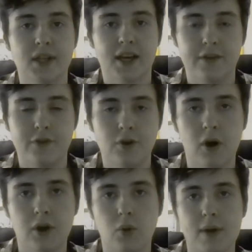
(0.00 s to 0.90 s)
Like, if you go
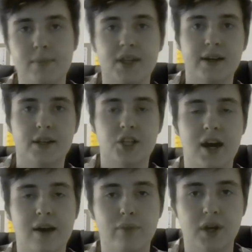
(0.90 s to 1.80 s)
on the website to
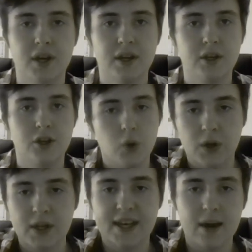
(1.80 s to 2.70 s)
try and book it, you
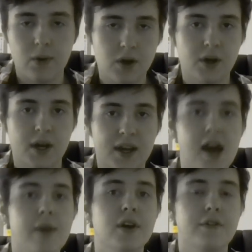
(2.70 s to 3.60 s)
only get what you can
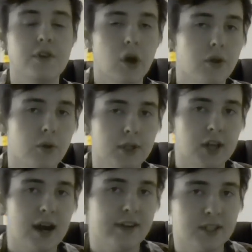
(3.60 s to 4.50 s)
get. But if you go through a
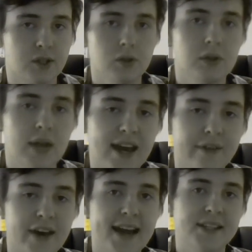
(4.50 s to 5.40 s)
driving school, they
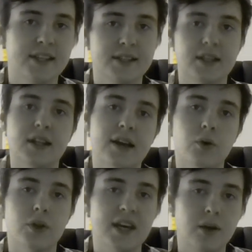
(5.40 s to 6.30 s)
have access to like
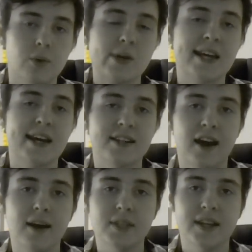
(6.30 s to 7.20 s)
all the hidden weekend
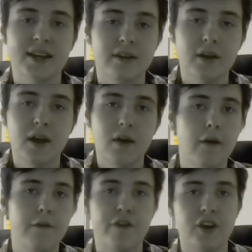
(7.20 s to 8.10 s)
times, and they can
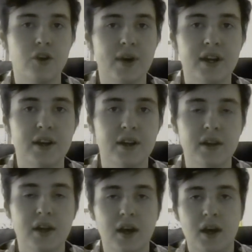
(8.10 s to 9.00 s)
fit you in.